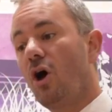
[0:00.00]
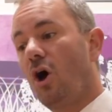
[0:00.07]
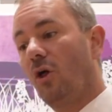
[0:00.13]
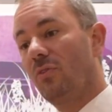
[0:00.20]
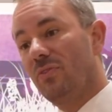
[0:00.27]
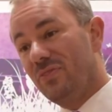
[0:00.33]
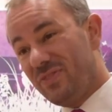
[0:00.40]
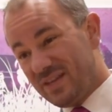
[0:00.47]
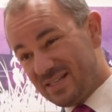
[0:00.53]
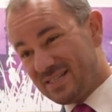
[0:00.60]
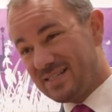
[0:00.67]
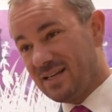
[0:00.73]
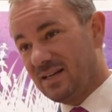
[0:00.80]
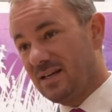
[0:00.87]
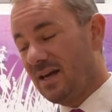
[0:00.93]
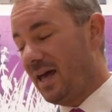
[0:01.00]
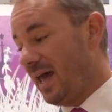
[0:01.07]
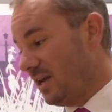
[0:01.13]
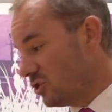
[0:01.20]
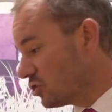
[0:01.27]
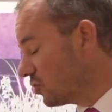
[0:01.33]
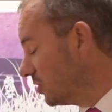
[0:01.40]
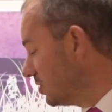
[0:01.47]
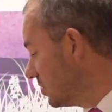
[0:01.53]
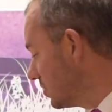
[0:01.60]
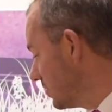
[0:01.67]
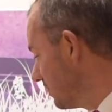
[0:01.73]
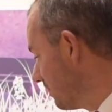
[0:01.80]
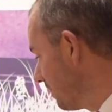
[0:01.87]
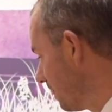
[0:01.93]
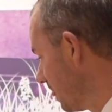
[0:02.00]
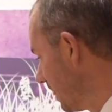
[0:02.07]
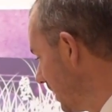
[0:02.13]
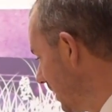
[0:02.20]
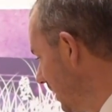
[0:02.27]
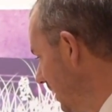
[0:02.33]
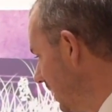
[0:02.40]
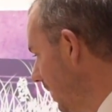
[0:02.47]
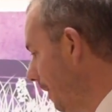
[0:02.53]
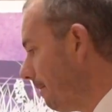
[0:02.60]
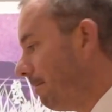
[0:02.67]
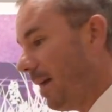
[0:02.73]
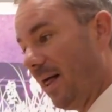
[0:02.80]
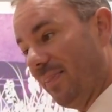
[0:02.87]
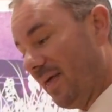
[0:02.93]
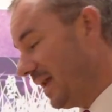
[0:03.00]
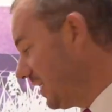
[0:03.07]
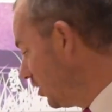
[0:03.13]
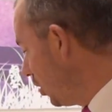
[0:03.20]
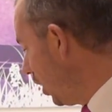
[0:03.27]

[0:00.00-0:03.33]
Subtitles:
on this entrance, but they can